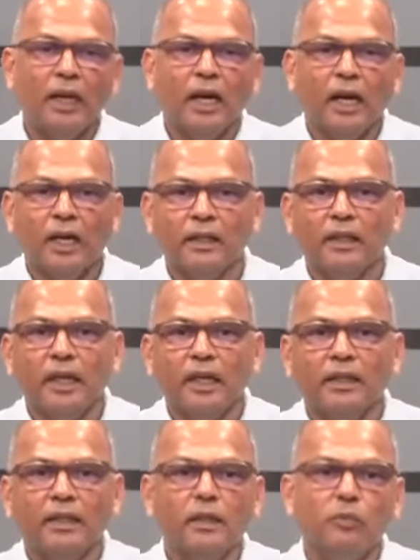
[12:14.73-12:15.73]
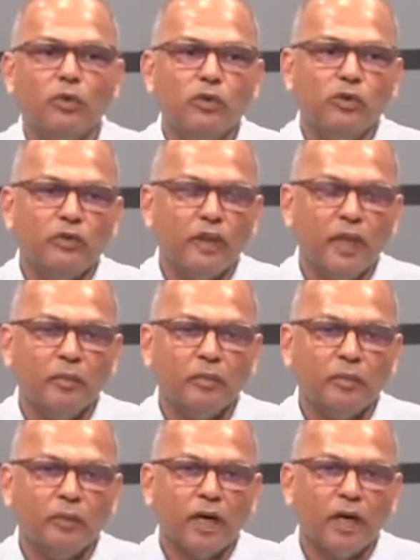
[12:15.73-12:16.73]
and then they move
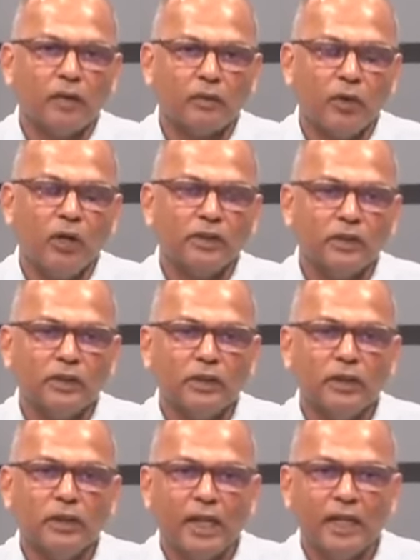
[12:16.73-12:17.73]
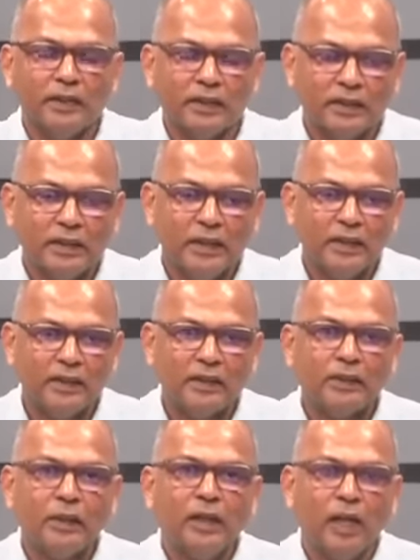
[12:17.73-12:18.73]
them across to the United
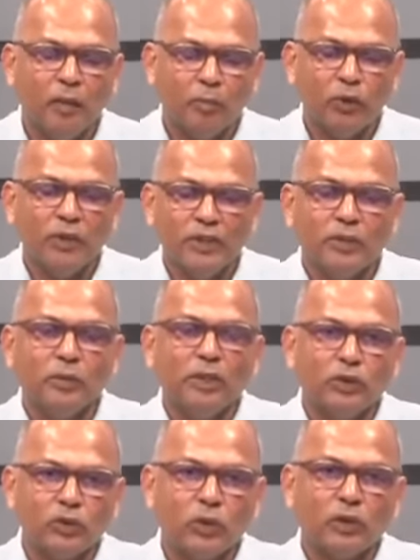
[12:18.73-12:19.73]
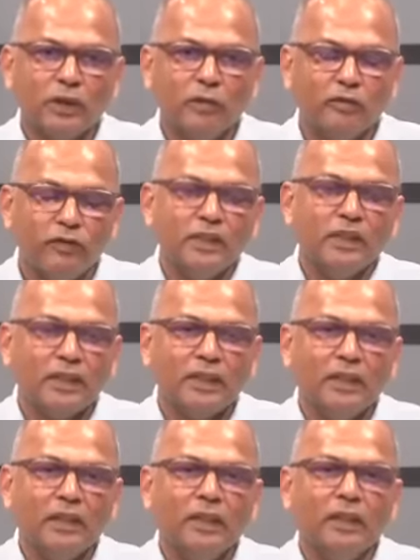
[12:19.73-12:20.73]
States. A policeman took them
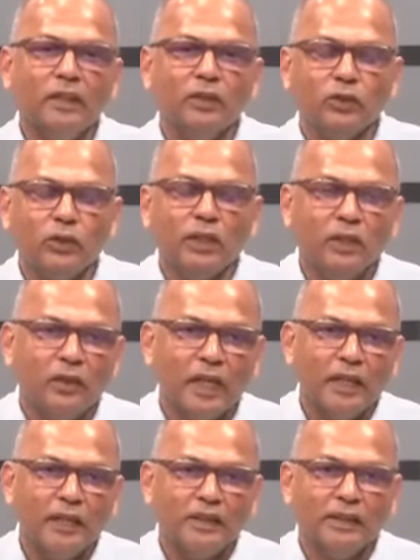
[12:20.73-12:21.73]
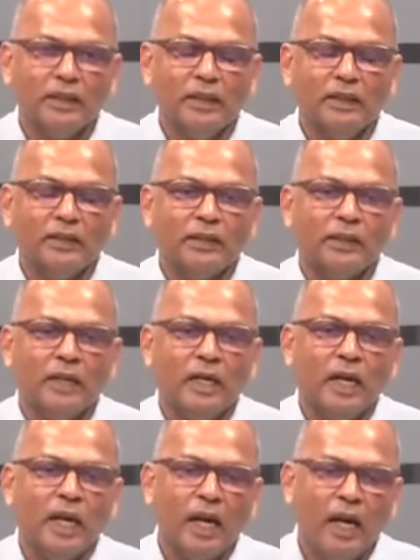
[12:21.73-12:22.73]
physically to the United States
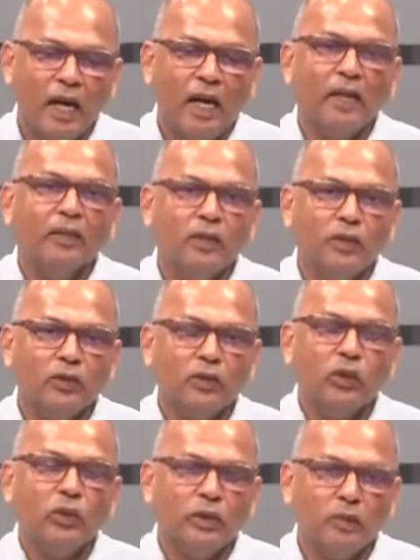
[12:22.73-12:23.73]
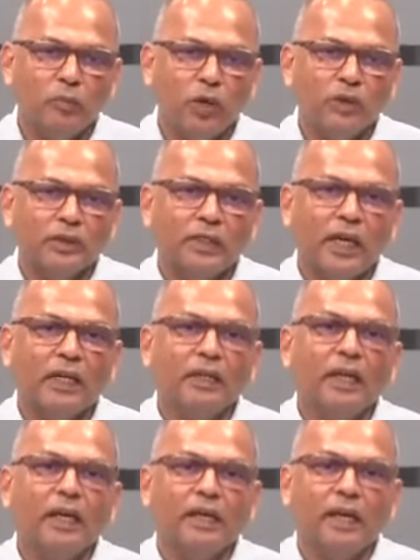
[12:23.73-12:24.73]
and to Mount
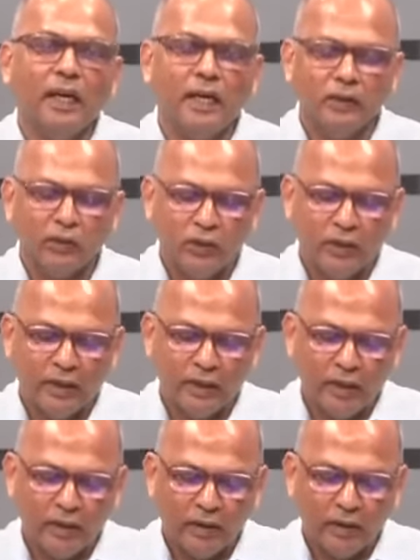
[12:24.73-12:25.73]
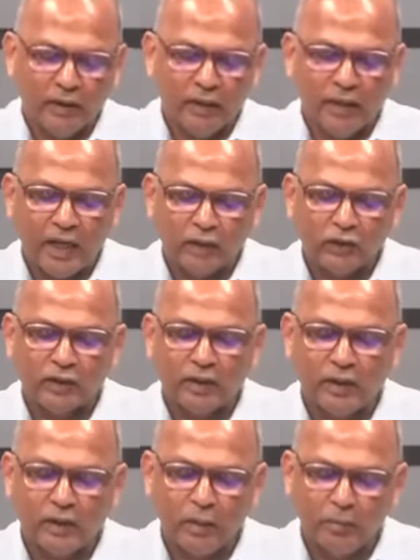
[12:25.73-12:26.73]
Sinai and to the
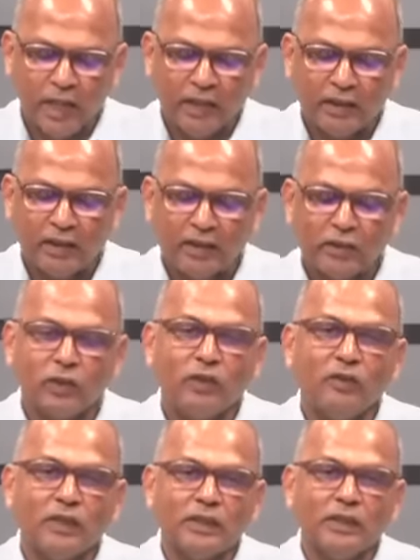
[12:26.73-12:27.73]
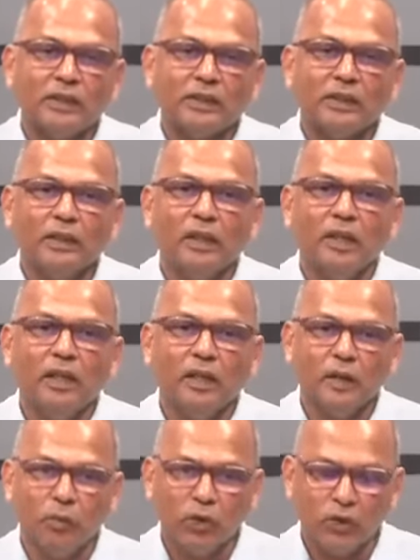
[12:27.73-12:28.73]
National Medical Services
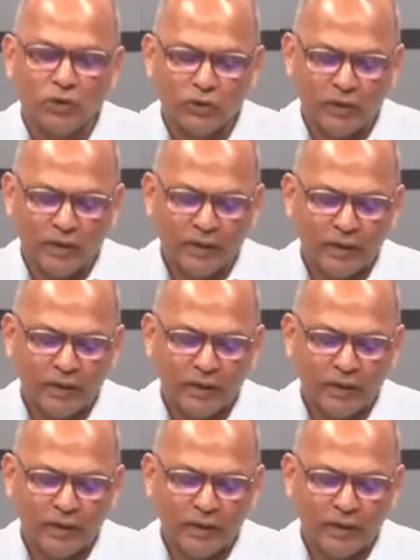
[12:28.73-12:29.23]
Laboratory.